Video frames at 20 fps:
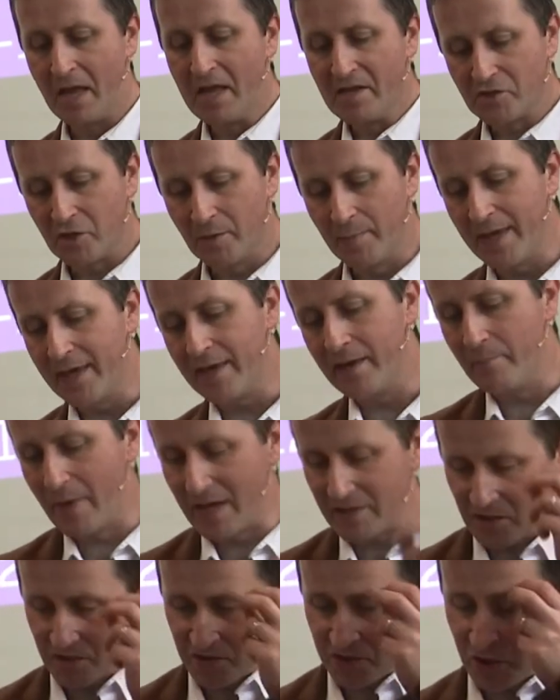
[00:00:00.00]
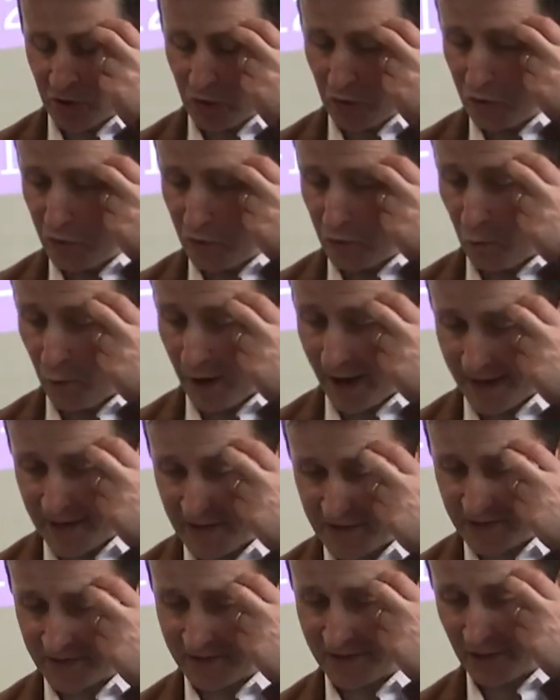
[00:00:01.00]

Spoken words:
So let me mention two ways